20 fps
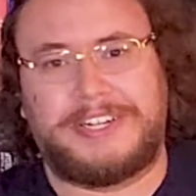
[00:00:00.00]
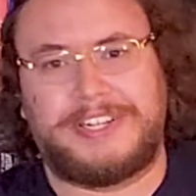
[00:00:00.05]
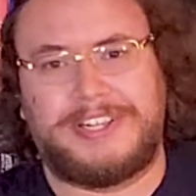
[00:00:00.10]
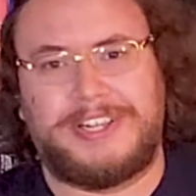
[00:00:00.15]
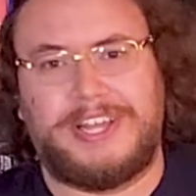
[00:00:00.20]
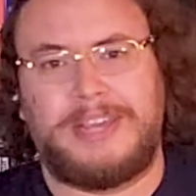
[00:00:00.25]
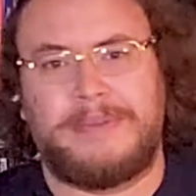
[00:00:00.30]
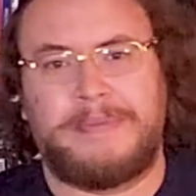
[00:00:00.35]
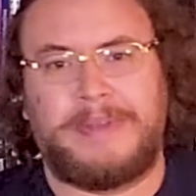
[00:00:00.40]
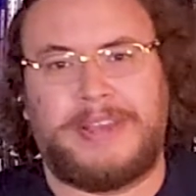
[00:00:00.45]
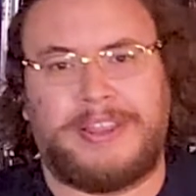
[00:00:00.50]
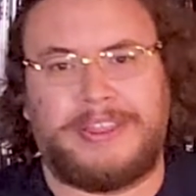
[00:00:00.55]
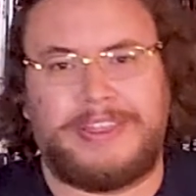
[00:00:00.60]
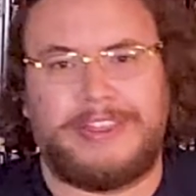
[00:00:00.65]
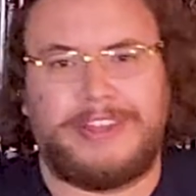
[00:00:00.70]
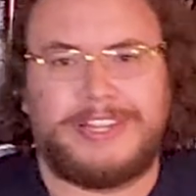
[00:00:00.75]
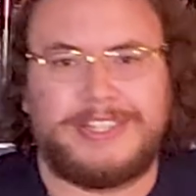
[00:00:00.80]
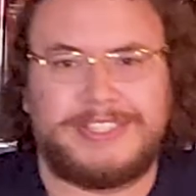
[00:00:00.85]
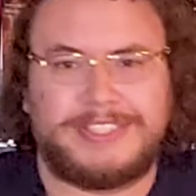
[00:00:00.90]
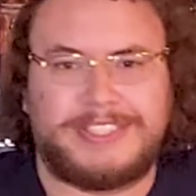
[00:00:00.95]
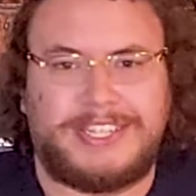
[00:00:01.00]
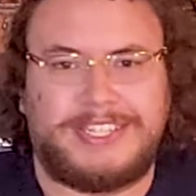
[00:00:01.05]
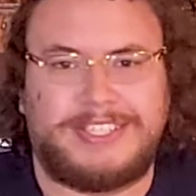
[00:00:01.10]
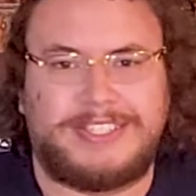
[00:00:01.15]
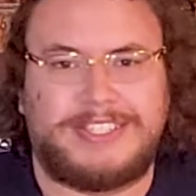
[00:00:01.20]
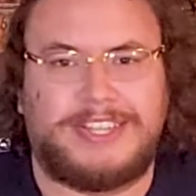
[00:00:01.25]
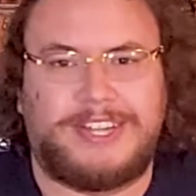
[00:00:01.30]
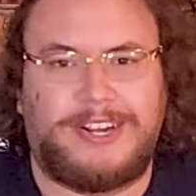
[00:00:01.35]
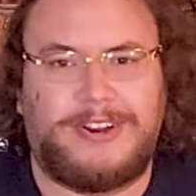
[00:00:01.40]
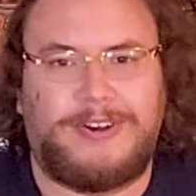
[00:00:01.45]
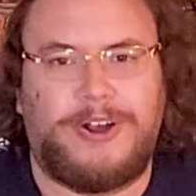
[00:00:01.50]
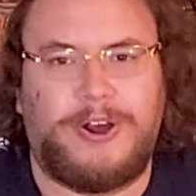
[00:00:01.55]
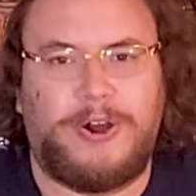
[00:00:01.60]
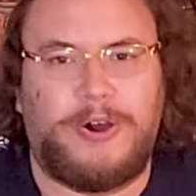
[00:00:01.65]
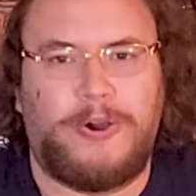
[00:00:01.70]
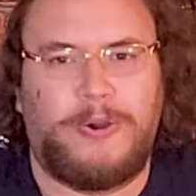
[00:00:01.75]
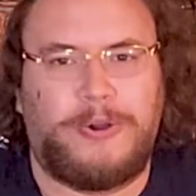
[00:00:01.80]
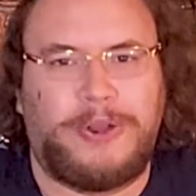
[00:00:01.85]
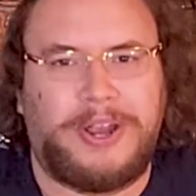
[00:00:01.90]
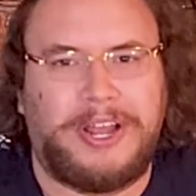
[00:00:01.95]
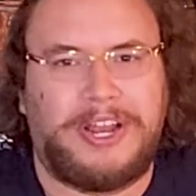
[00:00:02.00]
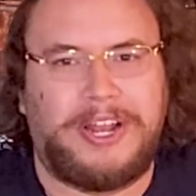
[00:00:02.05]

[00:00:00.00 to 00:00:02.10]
claiming things as their own.